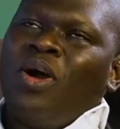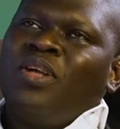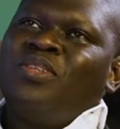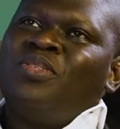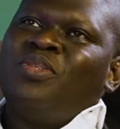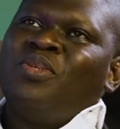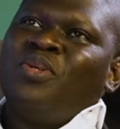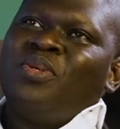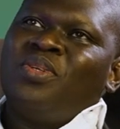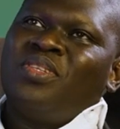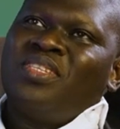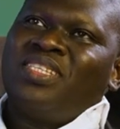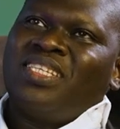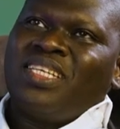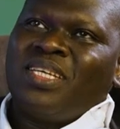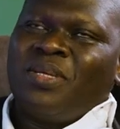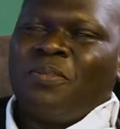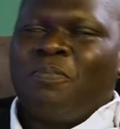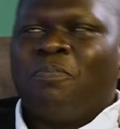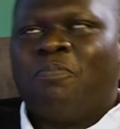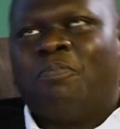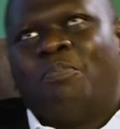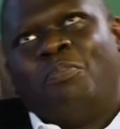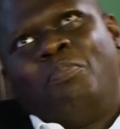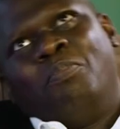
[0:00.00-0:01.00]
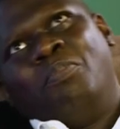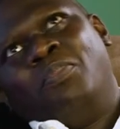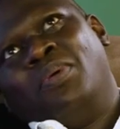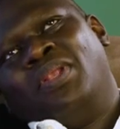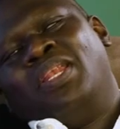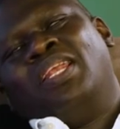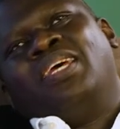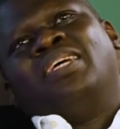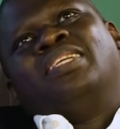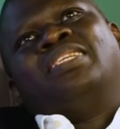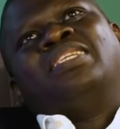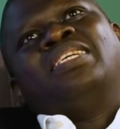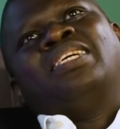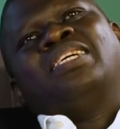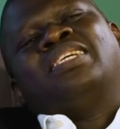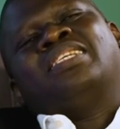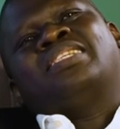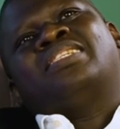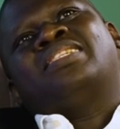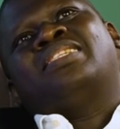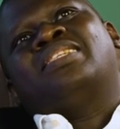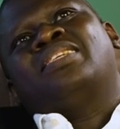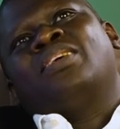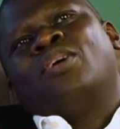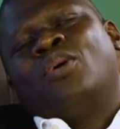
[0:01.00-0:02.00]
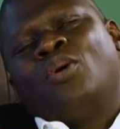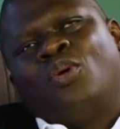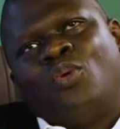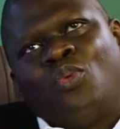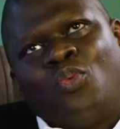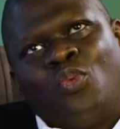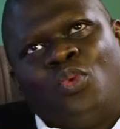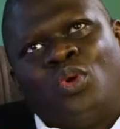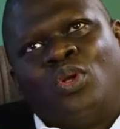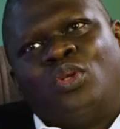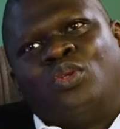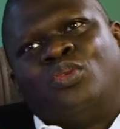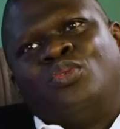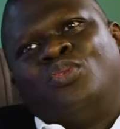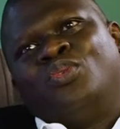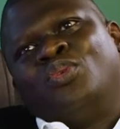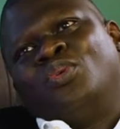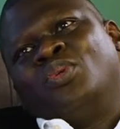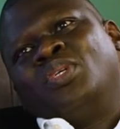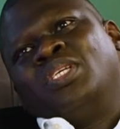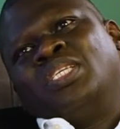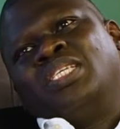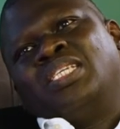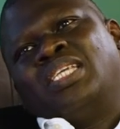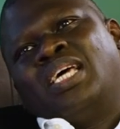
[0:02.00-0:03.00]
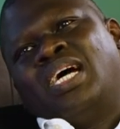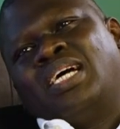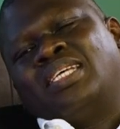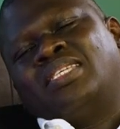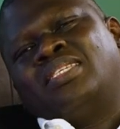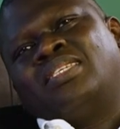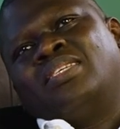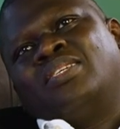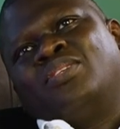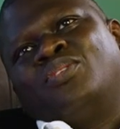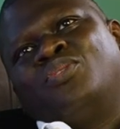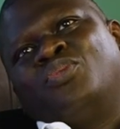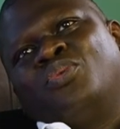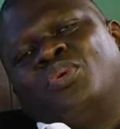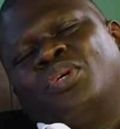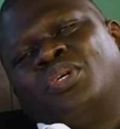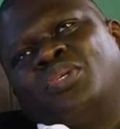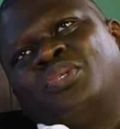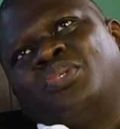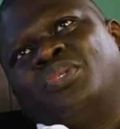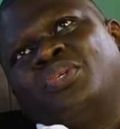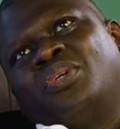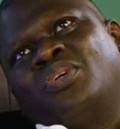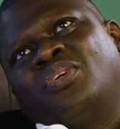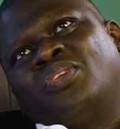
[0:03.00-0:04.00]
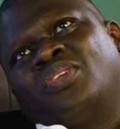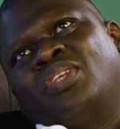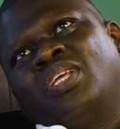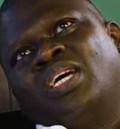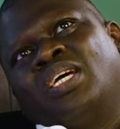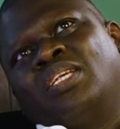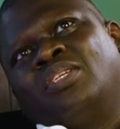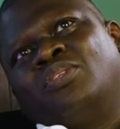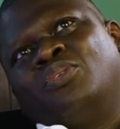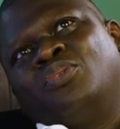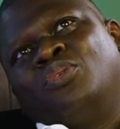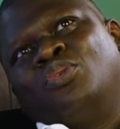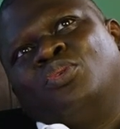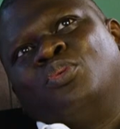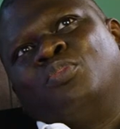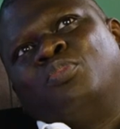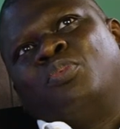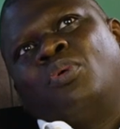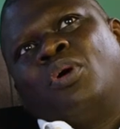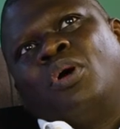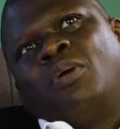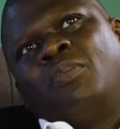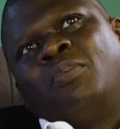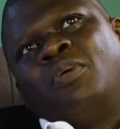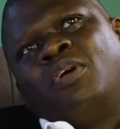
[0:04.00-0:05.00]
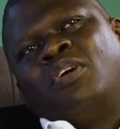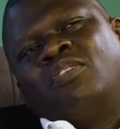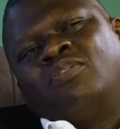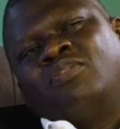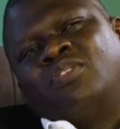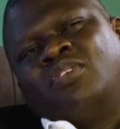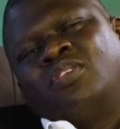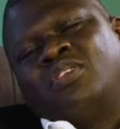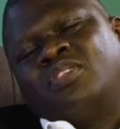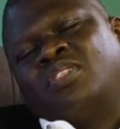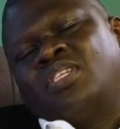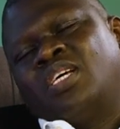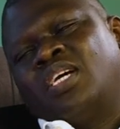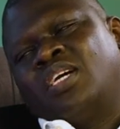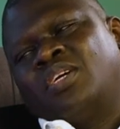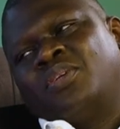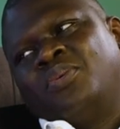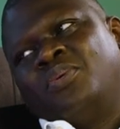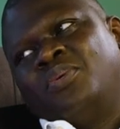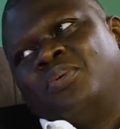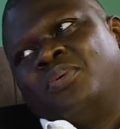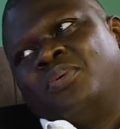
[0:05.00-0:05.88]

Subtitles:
what do you think billionaires will do in that situation that you probably have not started